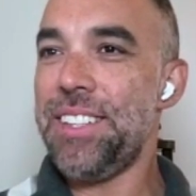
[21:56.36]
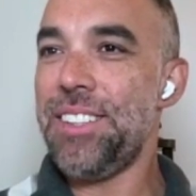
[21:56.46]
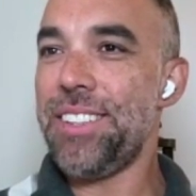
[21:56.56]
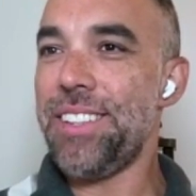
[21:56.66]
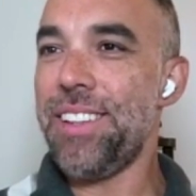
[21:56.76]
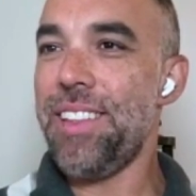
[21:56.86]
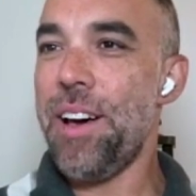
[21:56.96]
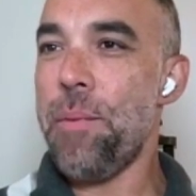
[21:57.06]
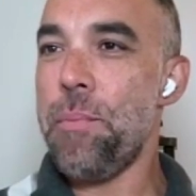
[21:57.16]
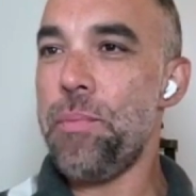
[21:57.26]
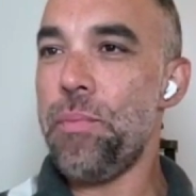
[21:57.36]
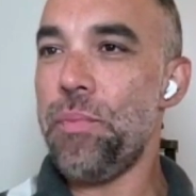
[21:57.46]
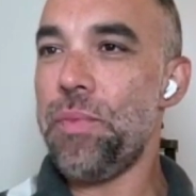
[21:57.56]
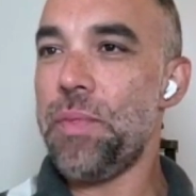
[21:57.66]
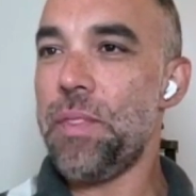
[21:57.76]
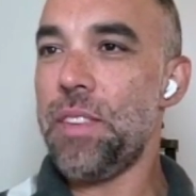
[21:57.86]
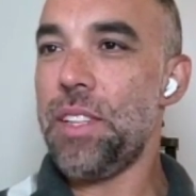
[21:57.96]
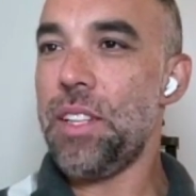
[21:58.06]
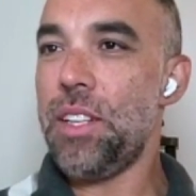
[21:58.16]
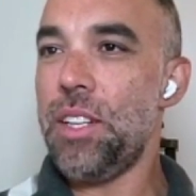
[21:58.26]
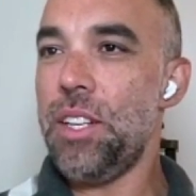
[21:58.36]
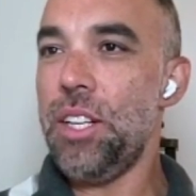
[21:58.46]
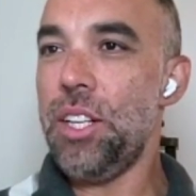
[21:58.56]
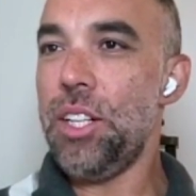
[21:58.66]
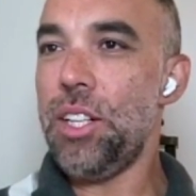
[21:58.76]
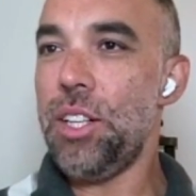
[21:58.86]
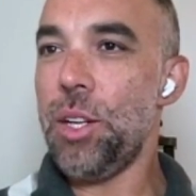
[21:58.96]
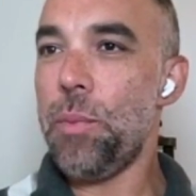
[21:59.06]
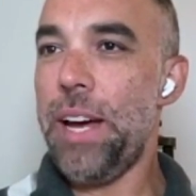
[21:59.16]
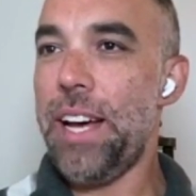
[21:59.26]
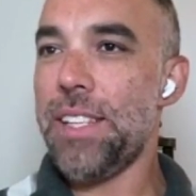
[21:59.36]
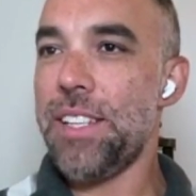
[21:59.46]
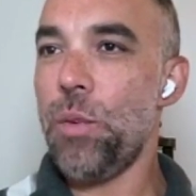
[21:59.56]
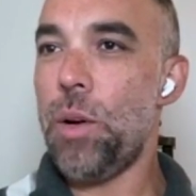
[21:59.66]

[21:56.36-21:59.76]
look at the thumb, look past it.